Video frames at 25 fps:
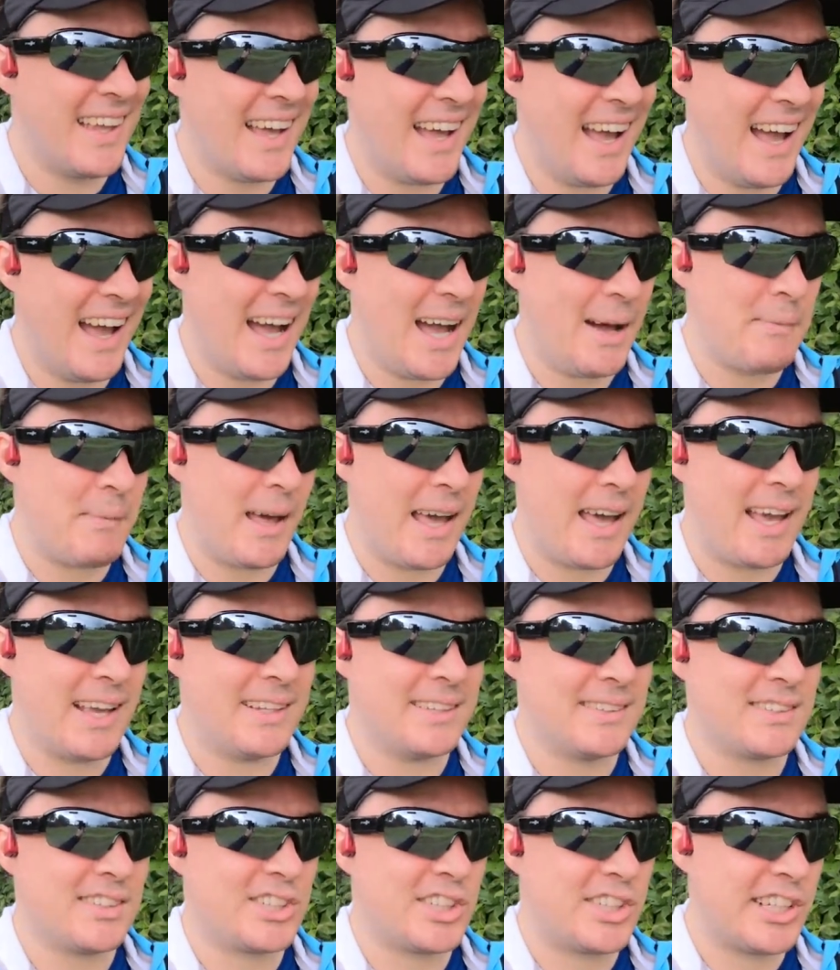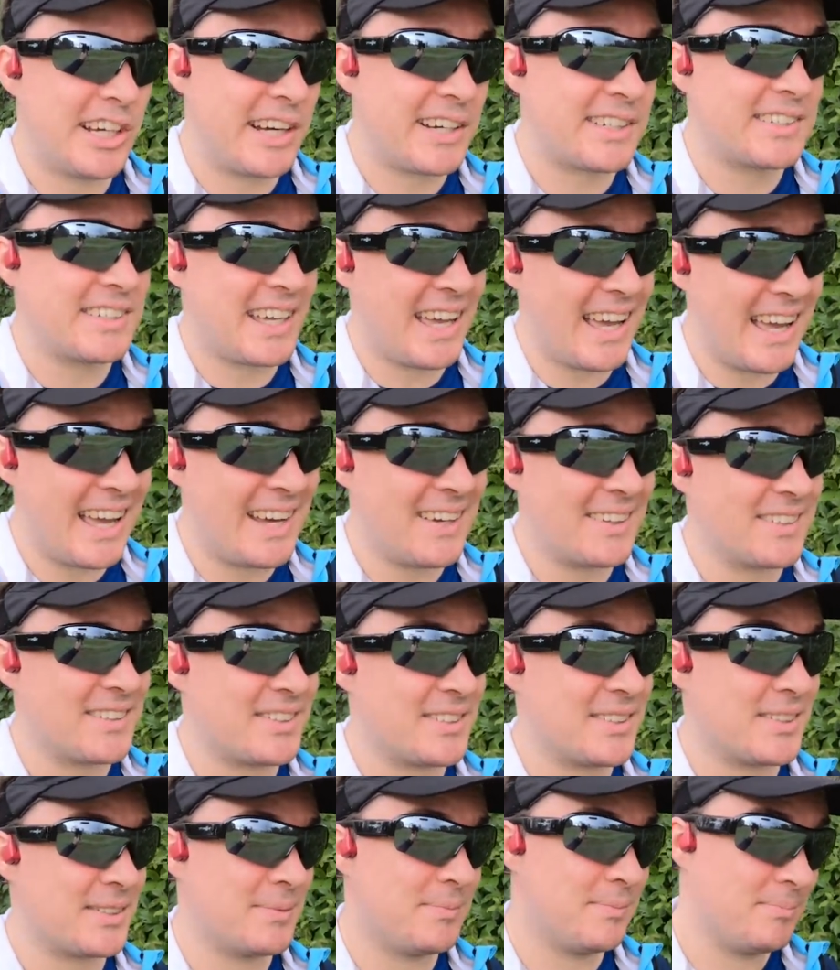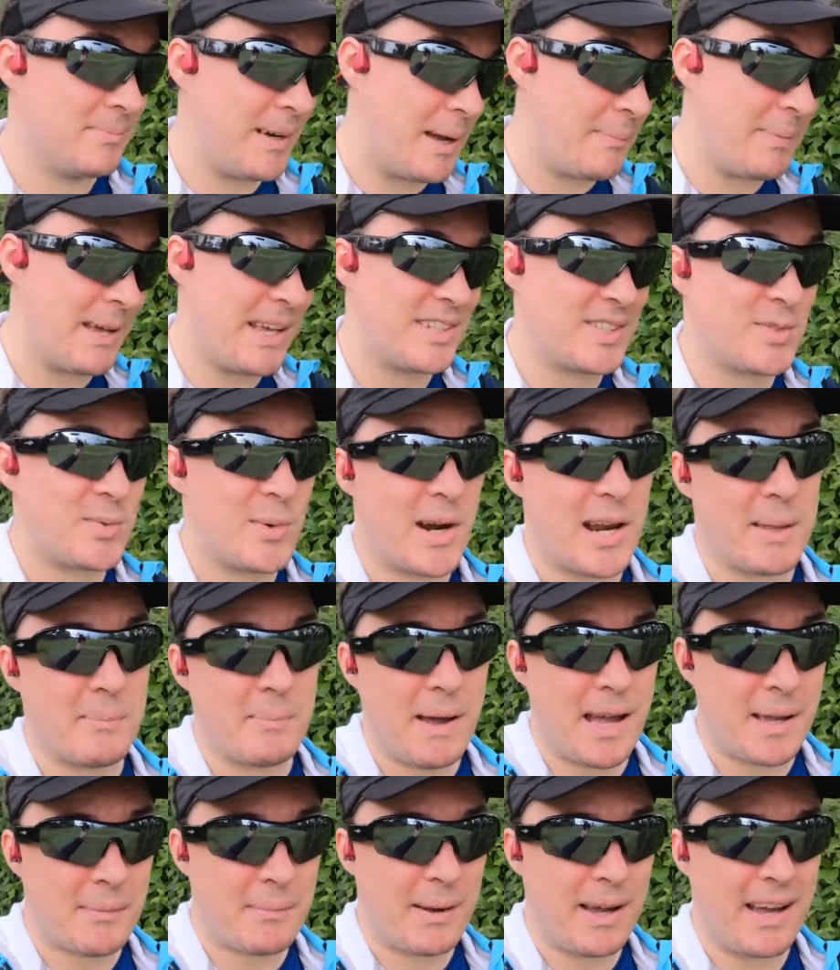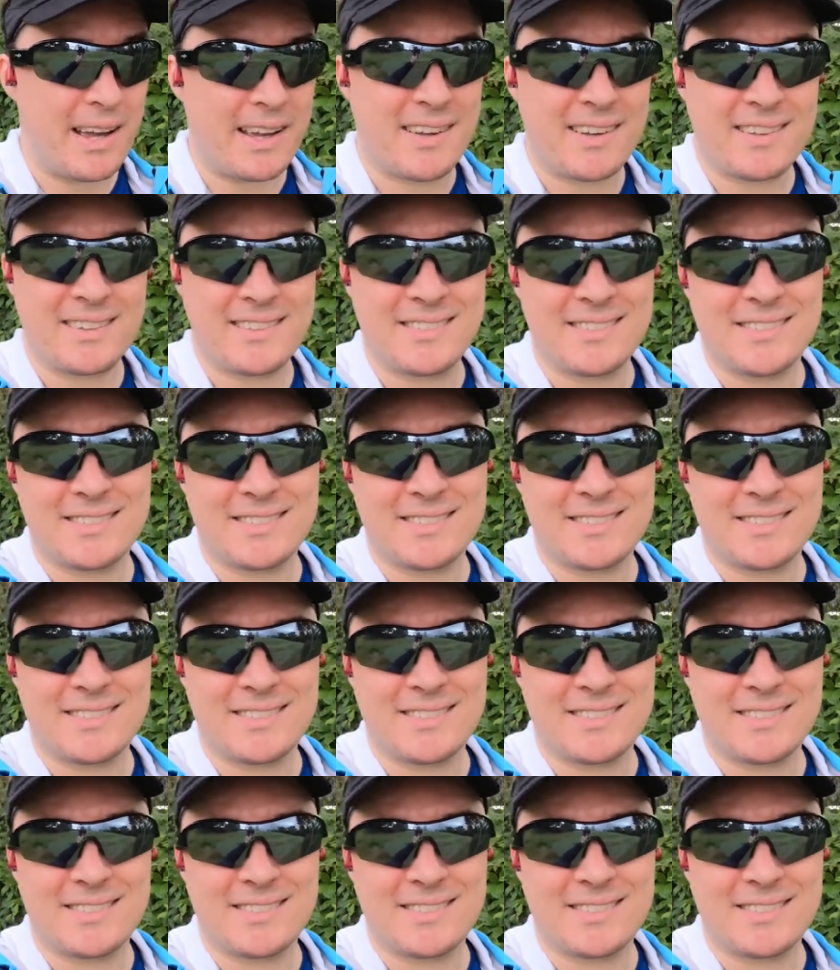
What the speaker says: and chucked out my best running backpack,